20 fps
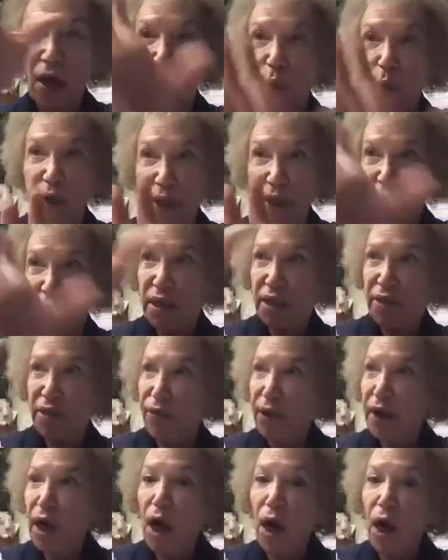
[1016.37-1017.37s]
what the
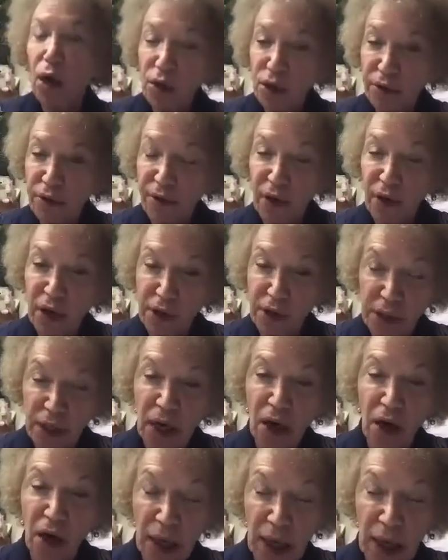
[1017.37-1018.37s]
different cultivars
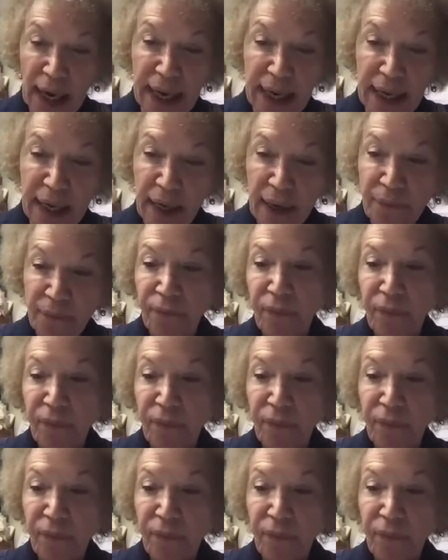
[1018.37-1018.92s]
are like.